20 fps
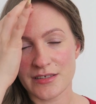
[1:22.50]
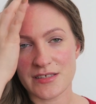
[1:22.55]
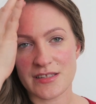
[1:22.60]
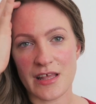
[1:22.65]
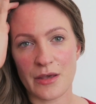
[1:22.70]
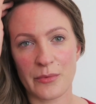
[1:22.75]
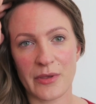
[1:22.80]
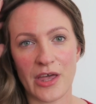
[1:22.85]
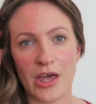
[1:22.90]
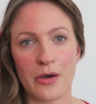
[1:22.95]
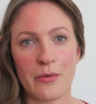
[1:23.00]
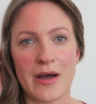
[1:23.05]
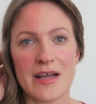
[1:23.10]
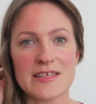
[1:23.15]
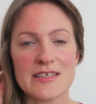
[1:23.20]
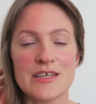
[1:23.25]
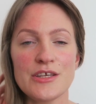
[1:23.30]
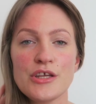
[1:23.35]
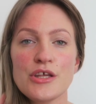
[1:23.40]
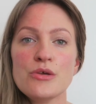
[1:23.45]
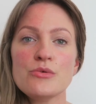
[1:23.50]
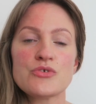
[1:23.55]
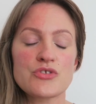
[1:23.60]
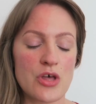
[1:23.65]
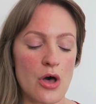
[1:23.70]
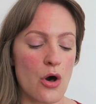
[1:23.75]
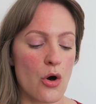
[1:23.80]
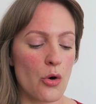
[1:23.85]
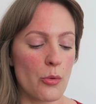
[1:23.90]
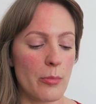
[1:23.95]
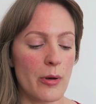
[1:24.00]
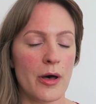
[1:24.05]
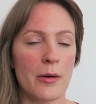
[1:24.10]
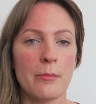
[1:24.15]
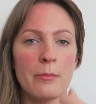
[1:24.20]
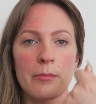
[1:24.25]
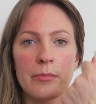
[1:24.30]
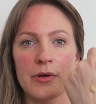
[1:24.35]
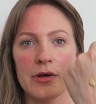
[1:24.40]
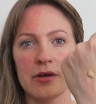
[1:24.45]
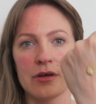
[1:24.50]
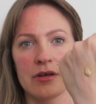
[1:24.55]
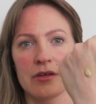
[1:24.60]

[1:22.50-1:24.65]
So there we go. I didn't use the whole pump.